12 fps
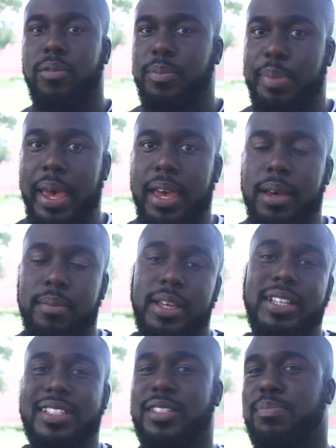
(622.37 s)
bam,
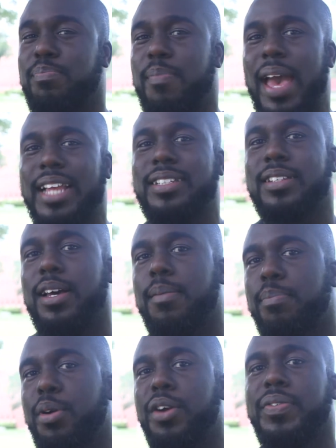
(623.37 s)
it just matched
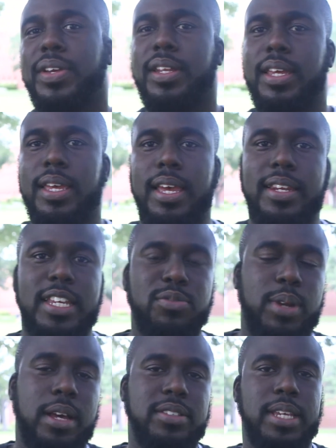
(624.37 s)
up perfectly. And that's
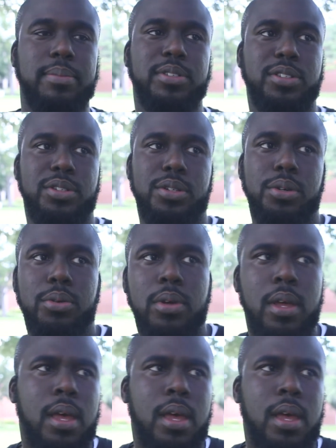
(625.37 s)
what I was able to do.